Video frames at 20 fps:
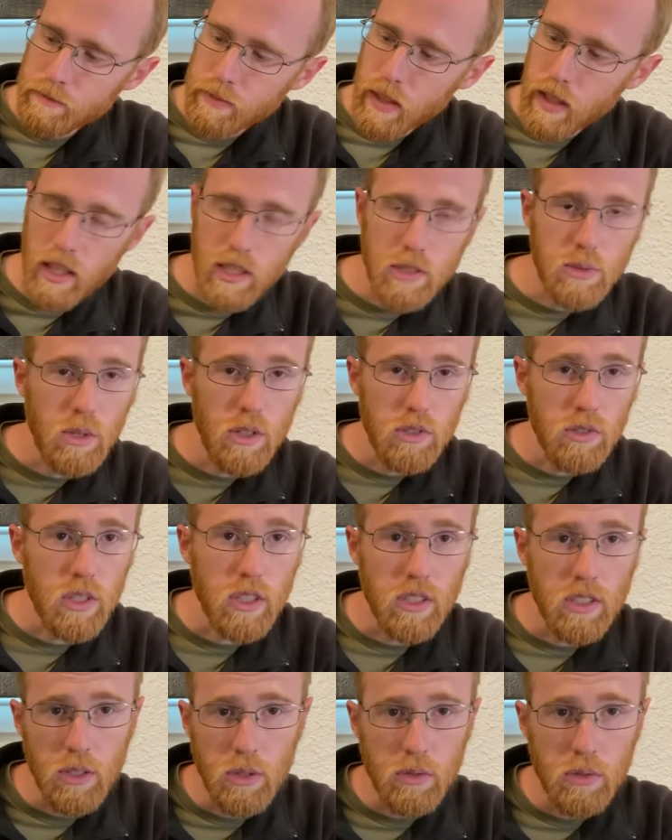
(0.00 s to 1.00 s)
And that's what I was trying
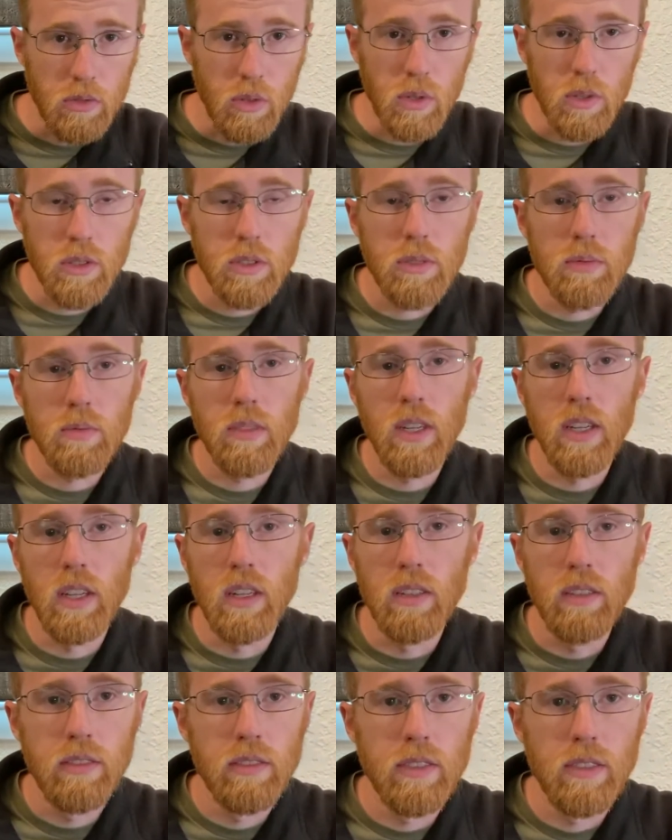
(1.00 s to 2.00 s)
to do, of course,
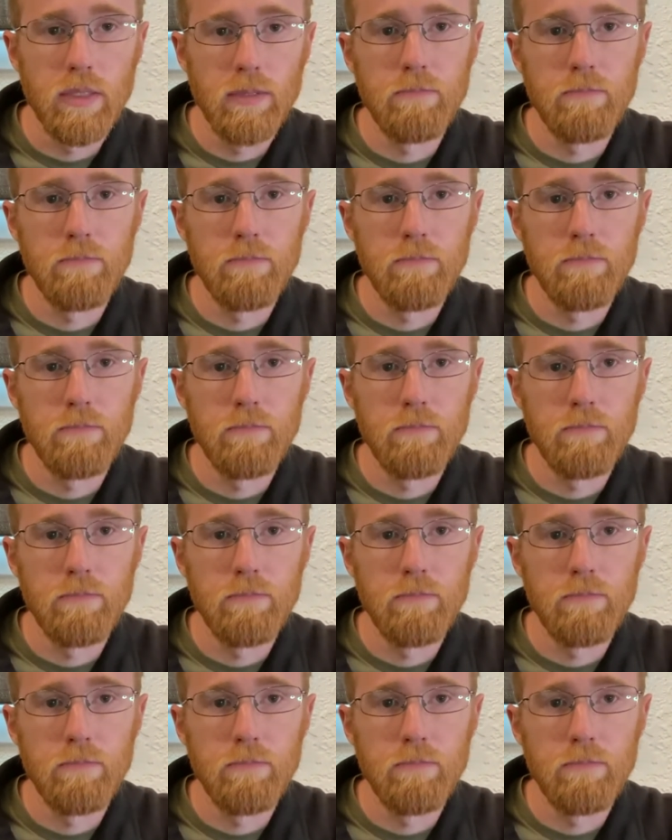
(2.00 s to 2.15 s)
and